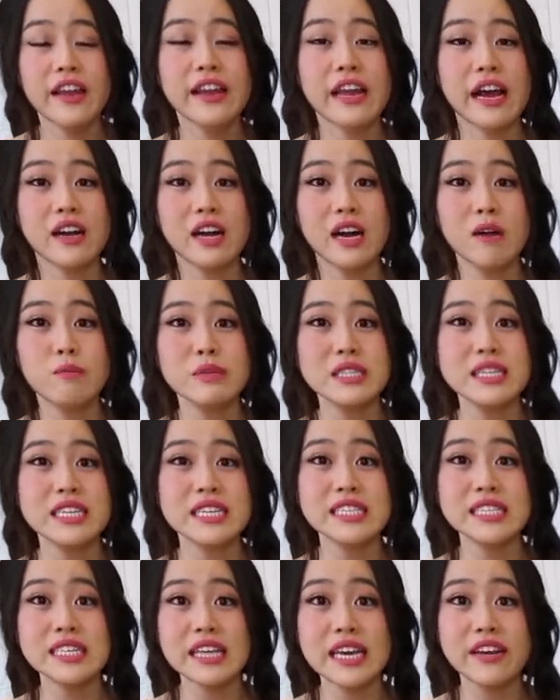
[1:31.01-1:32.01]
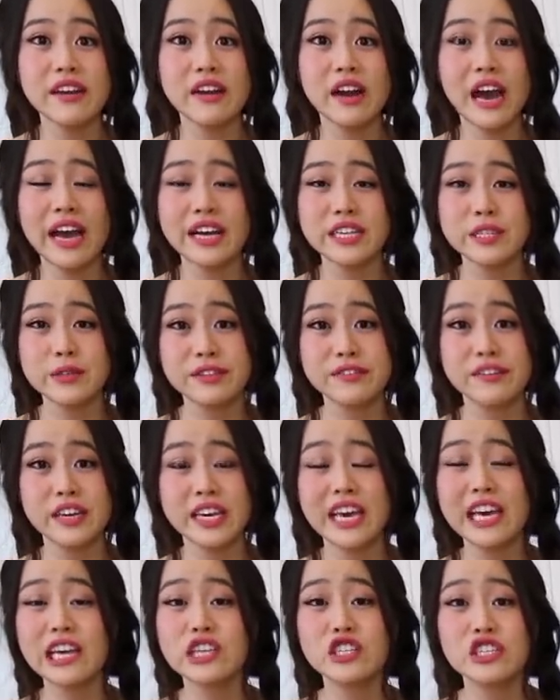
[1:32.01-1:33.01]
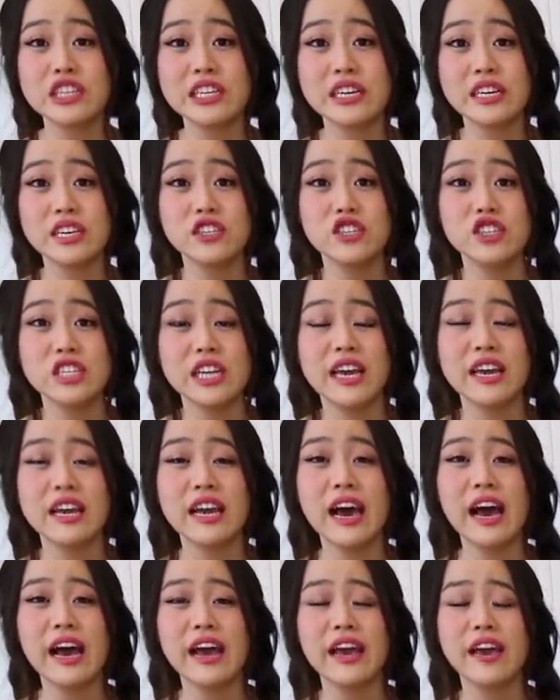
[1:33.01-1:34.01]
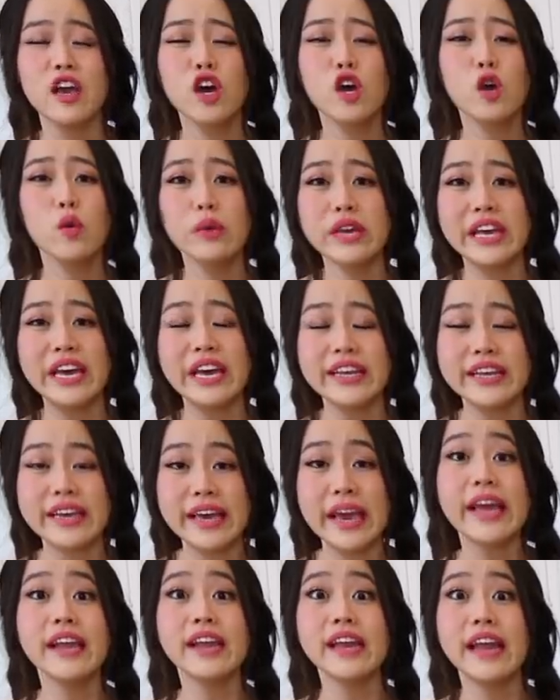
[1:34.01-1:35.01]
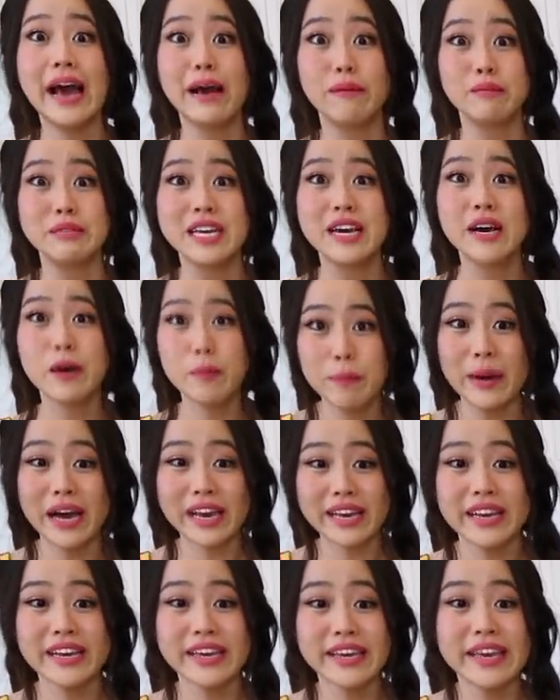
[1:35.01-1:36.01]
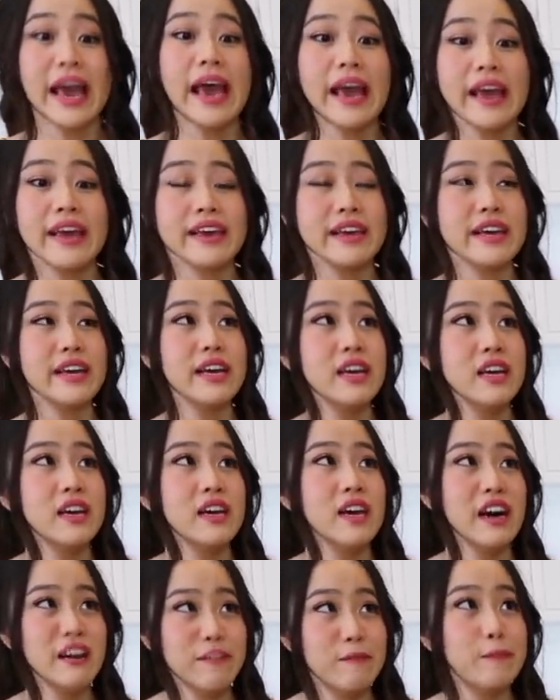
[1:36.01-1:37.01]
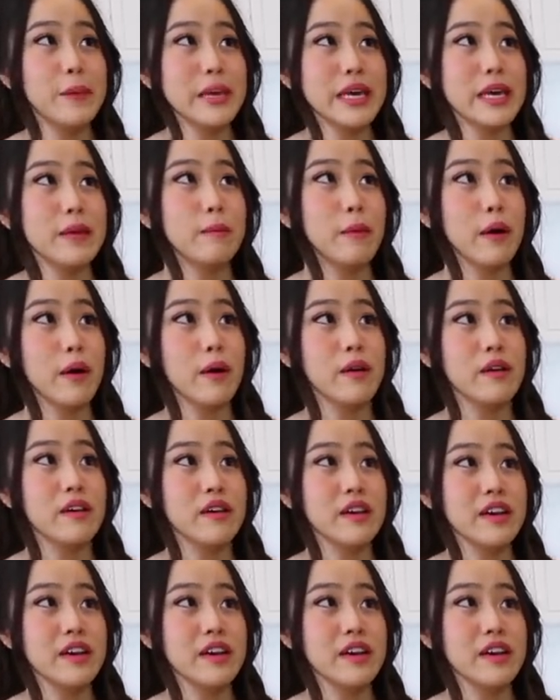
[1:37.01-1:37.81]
Now, a couple days later, as we're vacationing in Shanghai, we get kidnapped by a gang of people.